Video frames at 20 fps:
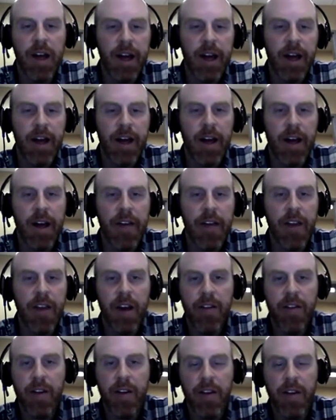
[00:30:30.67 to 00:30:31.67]
And
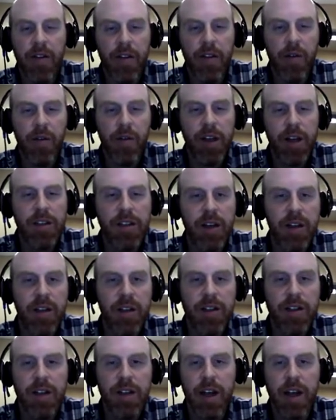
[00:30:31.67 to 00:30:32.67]
then on the right side of
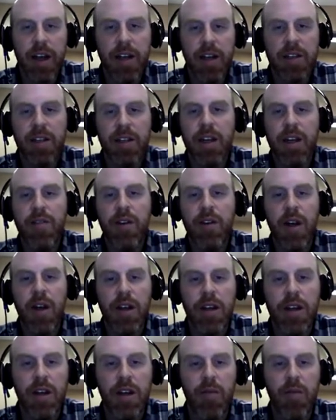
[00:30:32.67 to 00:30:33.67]
the slide, to give you an
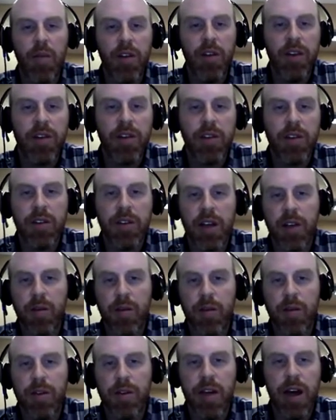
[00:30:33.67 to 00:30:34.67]
idea of what this looks like
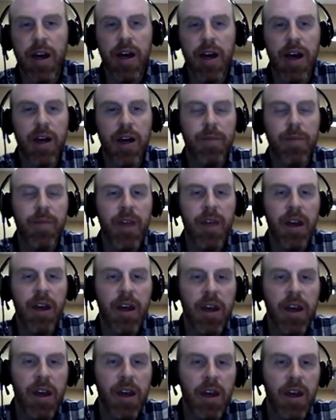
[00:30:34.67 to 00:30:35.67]
through time,
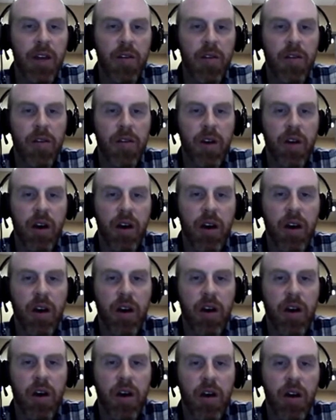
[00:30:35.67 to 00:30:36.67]
is
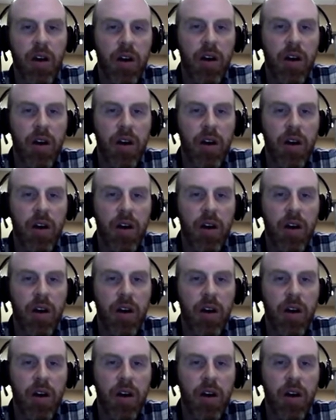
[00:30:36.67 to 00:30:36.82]
a